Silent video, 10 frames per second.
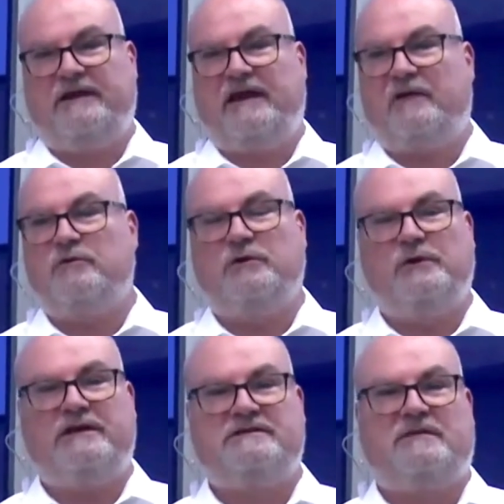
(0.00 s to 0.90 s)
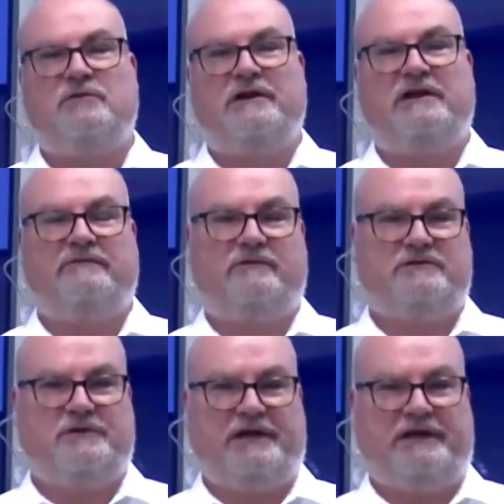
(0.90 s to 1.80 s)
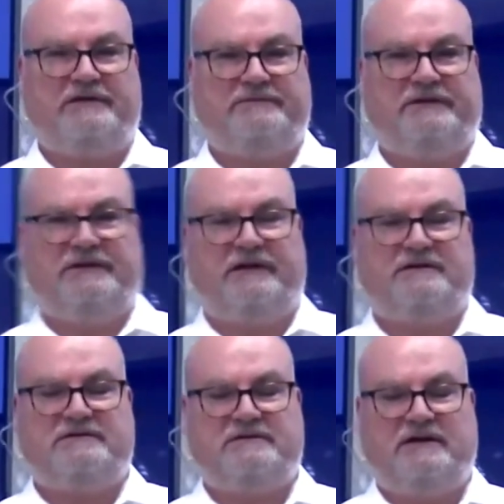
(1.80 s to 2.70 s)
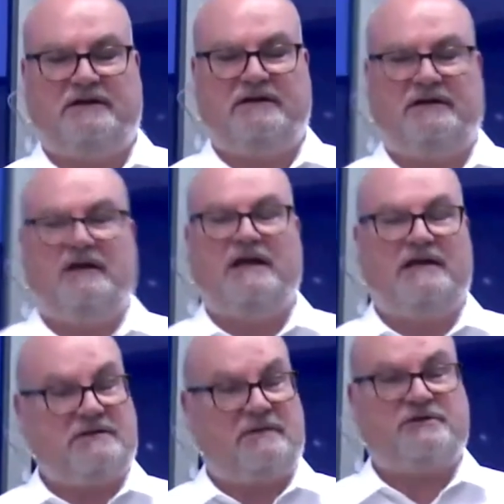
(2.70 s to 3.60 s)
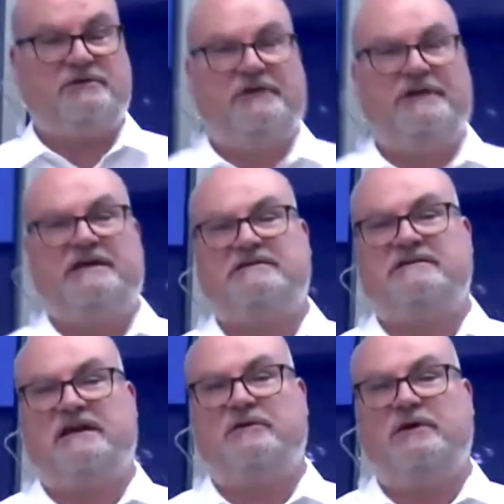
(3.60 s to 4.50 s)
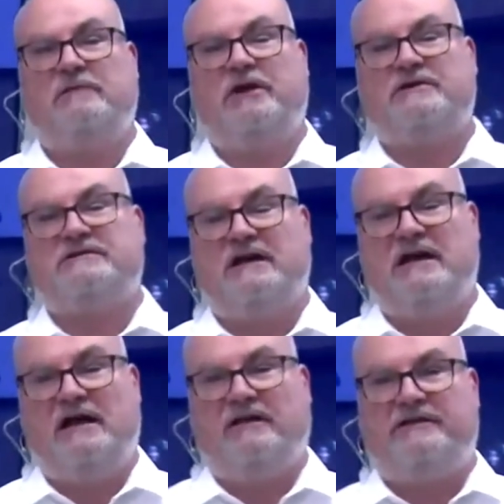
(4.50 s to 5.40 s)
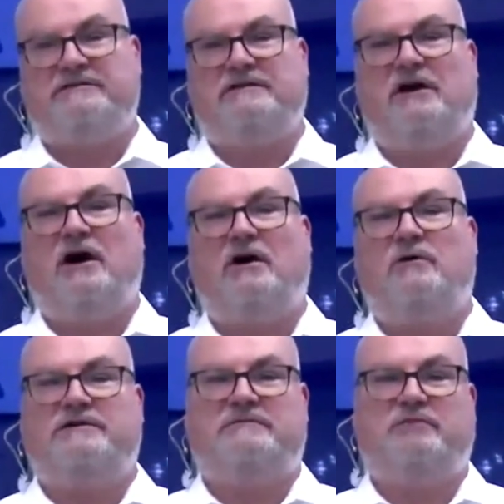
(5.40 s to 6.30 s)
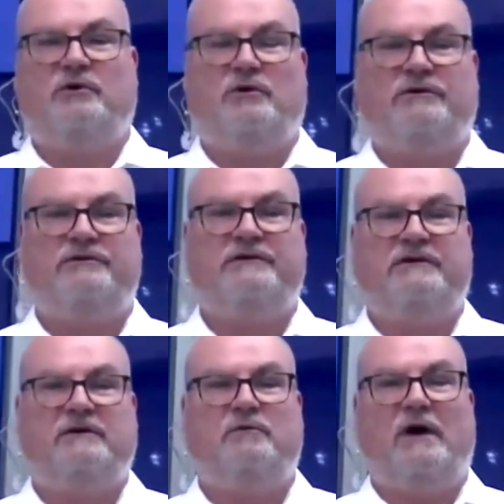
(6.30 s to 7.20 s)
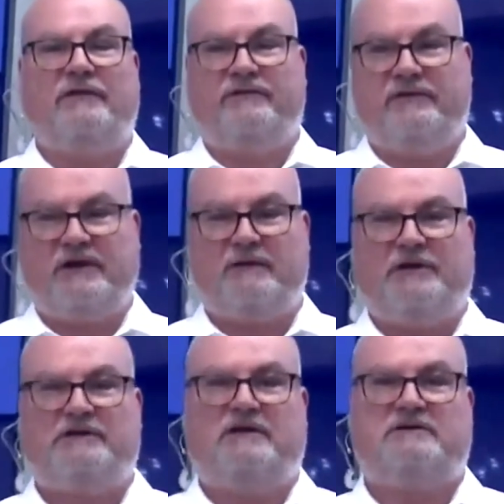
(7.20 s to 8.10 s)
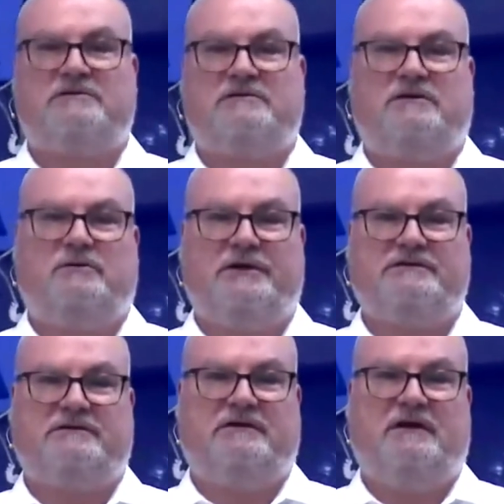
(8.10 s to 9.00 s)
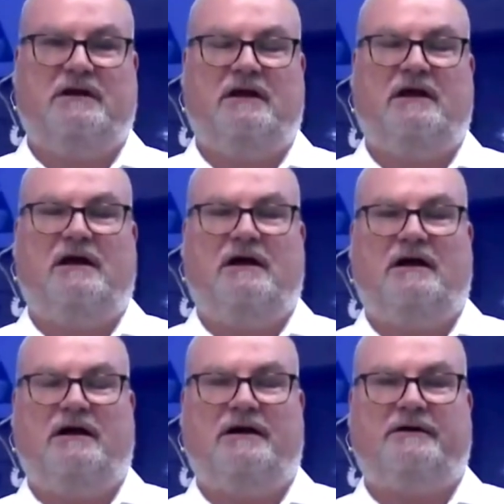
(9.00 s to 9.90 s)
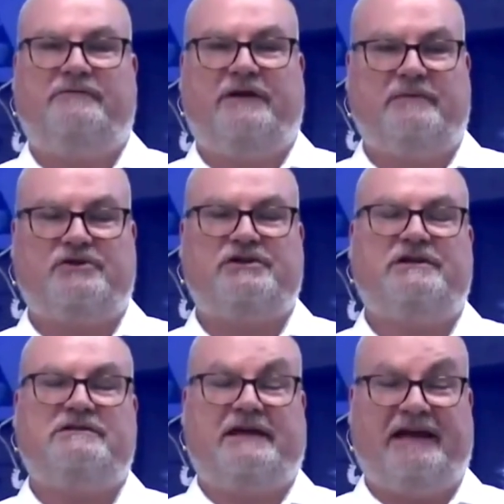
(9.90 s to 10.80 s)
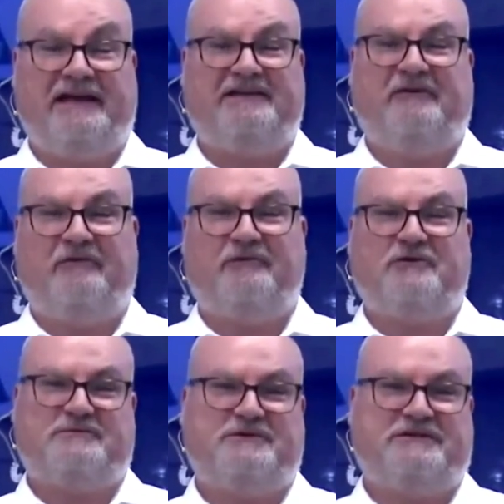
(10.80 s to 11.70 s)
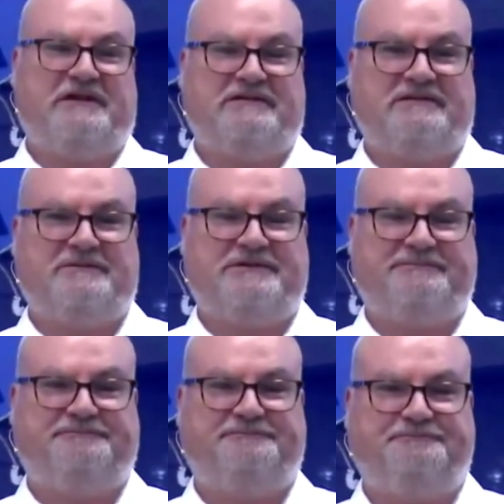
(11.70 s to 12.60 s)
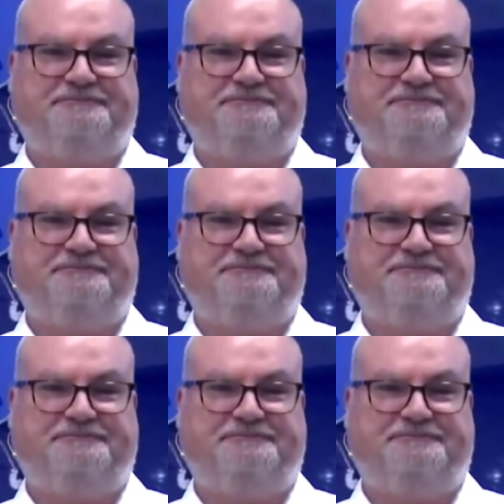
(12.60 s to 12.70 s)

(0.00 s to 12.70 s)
let's say, every week someone here for training, and that is absolutely necessary, because this know-how is important once you come in touch with filling machines and, of course, with the customers.